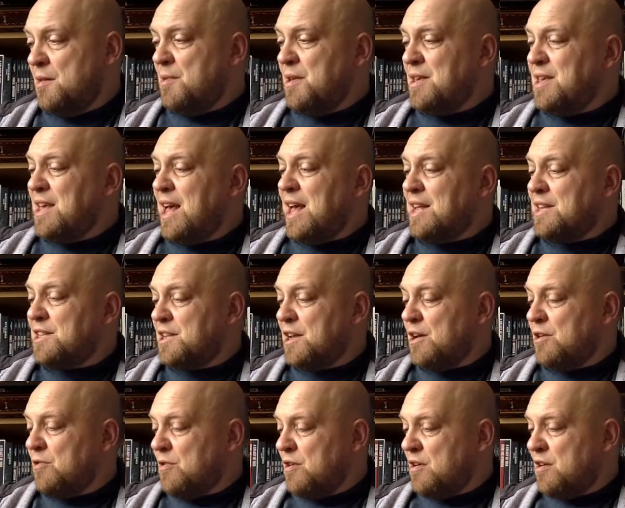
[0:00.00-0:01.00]
But yeah,
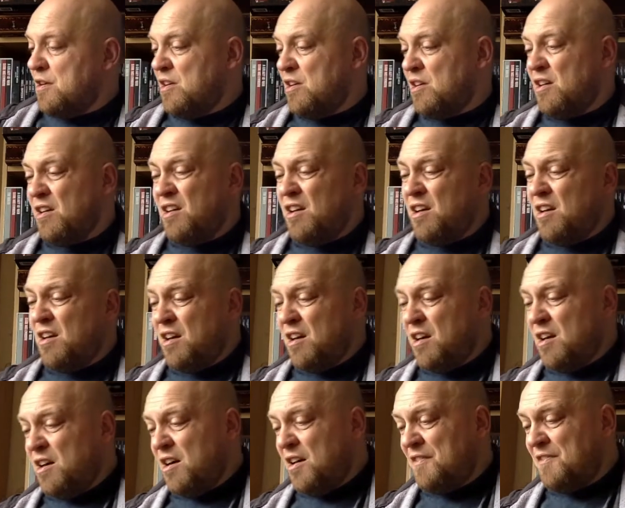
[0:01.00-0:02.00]
so
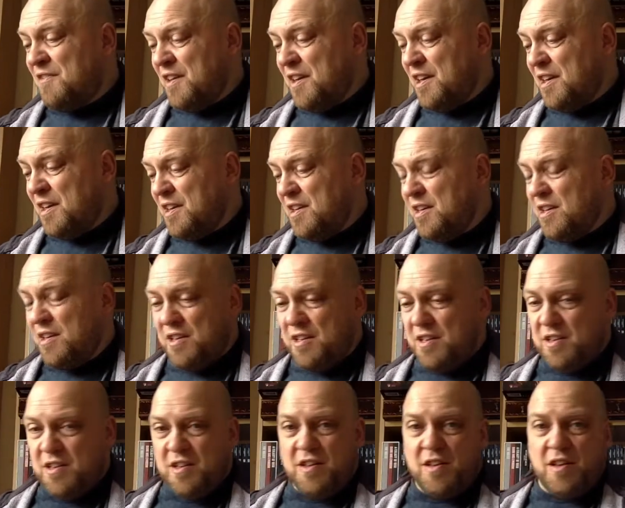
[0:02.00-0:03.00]
I think,
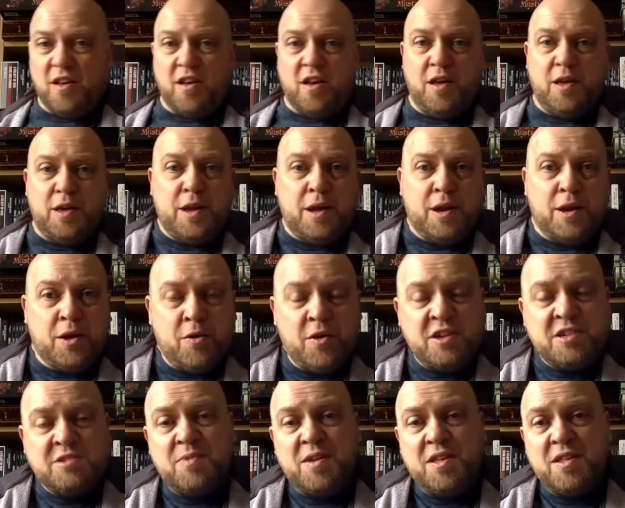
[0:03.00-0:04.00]
you know,
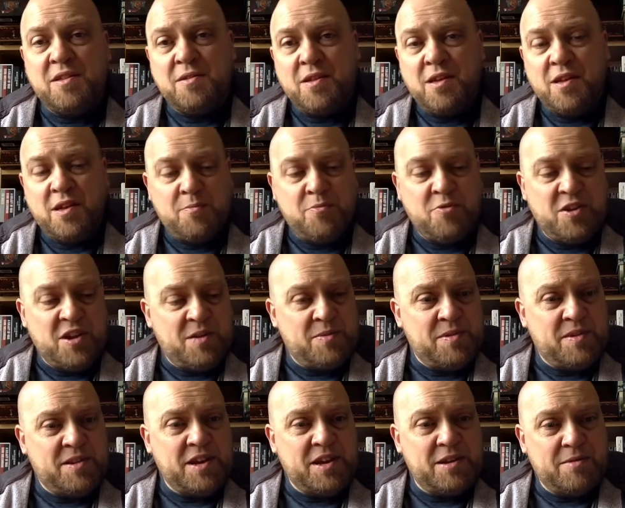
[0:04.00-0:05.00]
I spent a pretty
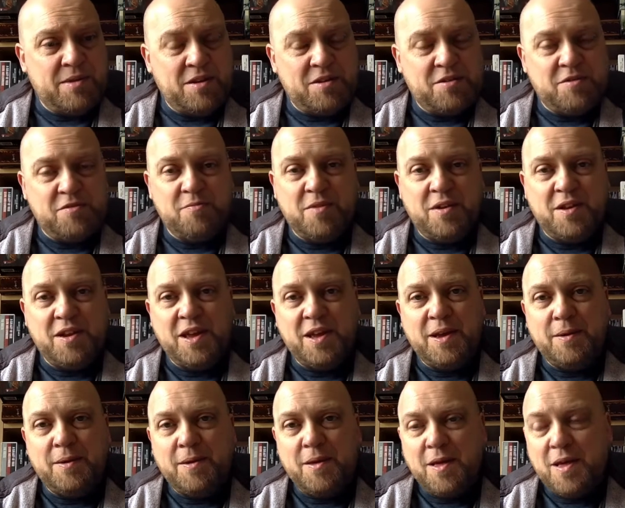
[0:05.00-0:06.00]
obscene amount of
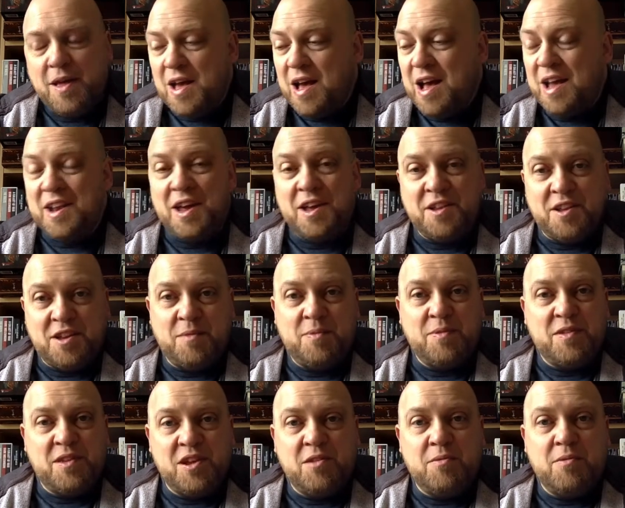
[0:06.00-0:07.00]
money, and had an
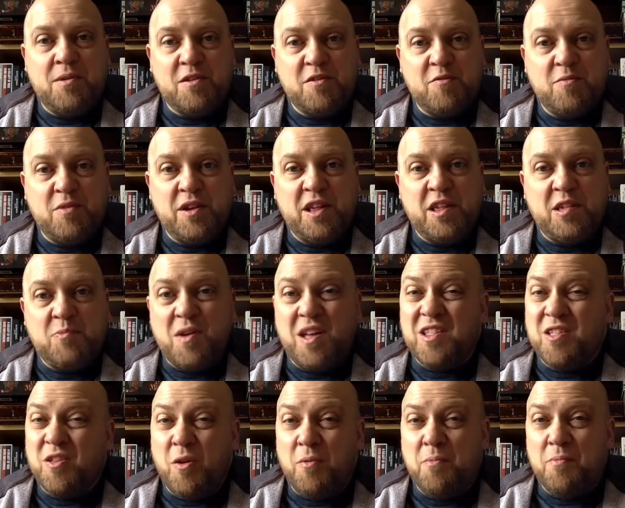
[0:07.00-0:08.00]
obscene amount of money
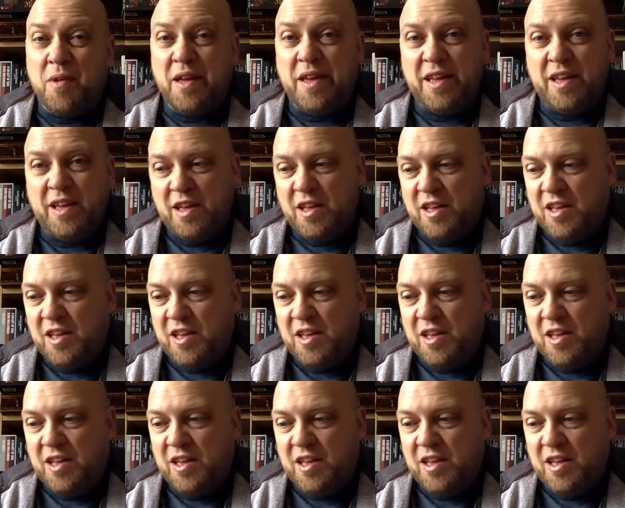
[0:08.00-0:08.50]
spent on me